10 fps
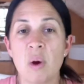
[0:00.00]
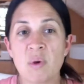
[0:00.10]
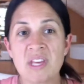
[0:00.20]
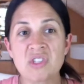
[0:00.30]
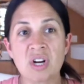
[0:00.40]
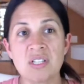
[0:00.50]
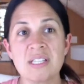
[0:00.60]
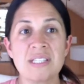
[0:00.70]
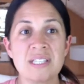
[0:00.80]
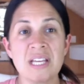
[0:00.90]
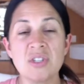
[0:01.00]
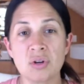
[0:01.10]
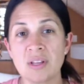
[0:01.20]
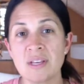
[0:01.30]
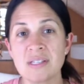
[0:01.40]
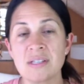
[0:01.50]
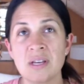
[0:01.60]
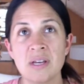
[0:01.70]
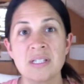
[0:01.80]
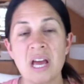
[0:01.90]
And when they start to sit during this
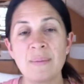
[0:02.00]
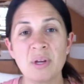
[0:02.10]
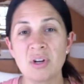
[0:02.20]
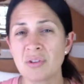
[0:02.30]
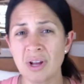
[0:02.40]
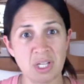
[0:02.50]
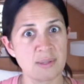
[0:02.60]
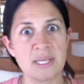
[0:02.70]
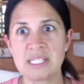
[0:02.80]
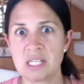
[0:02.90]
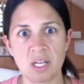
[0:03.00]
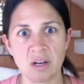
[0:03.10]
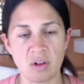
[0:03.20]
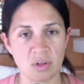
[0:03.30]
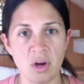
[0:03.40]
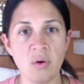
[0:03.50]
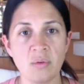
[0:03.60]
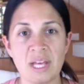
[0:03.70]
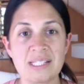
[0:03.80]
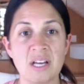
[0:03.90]
time period, they're not going to be sitting
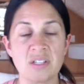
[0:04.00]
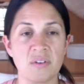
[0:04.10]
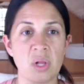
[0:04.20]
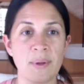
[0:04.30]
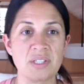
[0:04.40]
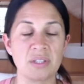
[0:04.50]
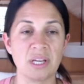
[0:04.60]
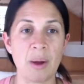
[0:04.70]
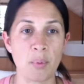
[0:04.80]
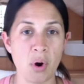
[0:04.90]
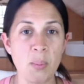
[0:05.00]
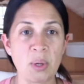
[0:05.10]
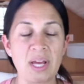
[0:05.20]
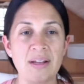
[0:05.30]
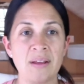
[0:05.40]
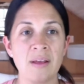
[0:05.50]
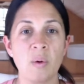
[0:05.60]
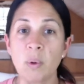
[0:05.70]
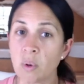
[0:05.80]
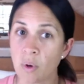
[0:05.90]
alone. That's not developmentally appropriate.
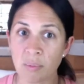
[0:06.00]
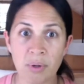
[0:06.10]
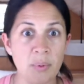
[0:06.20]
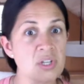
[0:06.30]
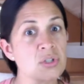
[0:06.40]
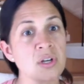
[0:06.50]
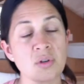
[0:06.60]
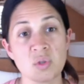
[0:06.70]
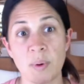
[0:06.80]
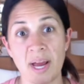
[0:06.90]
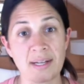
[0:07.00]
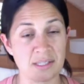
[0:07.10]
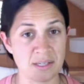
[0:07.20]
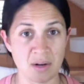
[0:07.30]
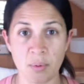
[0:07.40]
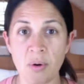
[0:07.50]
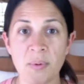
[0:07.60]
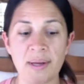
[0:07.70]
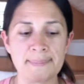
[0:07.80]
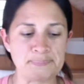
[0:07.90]
We don't want to put pressure on their spine. It's not
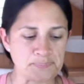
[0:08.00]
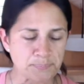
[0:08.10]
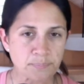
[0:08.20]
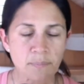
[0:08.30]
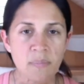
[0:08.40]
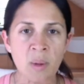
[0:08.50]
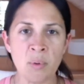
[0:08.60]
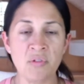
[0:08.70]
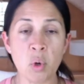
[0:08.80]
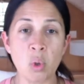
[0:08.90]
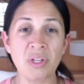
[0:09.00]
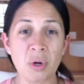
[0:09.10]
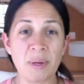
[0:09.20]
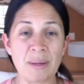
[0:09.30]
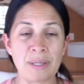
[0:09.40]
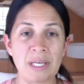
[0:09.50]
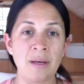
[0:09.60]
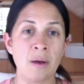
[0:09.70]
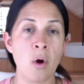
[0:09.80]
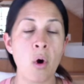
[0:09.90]
appropriate. But if we're holding our baby
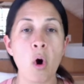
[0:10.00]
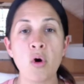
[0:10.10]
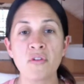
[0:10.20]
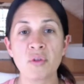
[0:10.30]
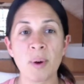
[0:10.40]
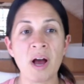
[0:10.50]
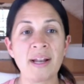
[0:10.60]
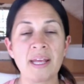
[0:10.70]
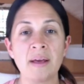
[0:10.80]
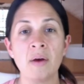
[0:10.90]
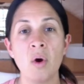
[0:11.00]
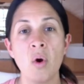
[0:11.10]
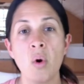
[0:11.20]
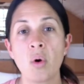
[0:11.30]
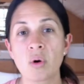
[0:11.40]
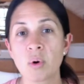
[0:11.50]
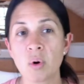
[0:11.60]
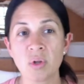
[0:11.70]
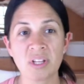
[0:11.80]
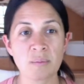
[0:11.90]
over the potty or we're
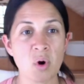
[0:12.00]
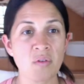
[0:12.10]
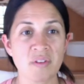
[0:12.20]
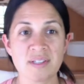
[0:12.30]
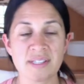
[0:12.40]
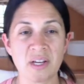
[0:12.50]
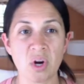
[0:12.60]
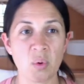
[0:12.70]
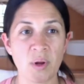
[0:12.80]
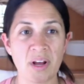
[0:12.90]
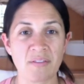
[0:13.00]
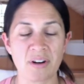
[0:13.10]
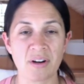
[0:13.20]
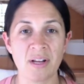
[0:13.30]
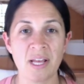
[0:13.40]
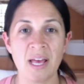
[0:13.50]
holding them over the sink or whatever.